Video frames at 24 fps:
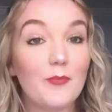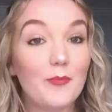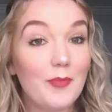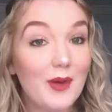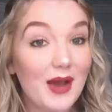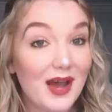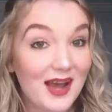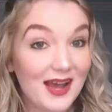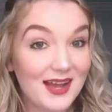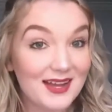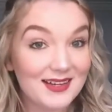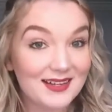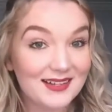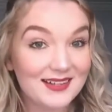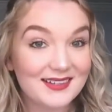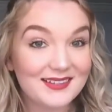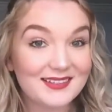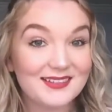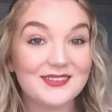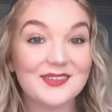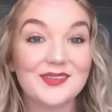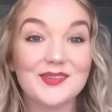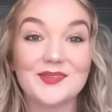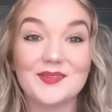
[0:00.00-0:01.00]
But
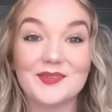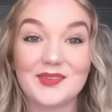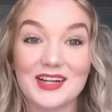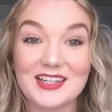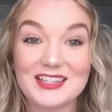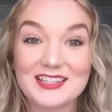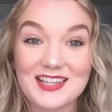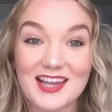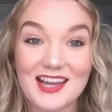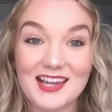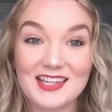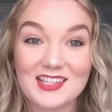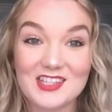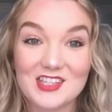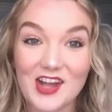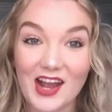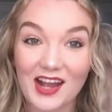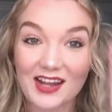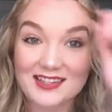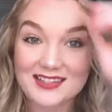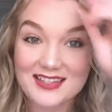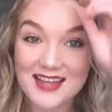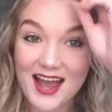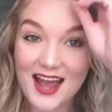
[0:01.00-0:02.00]
once I had
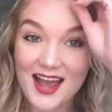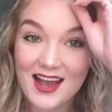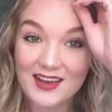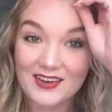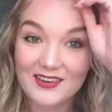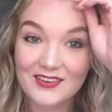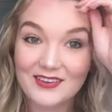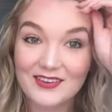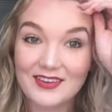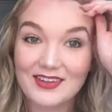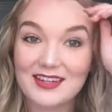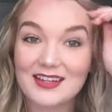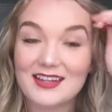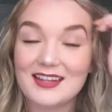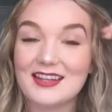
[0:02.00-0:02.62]
checked out,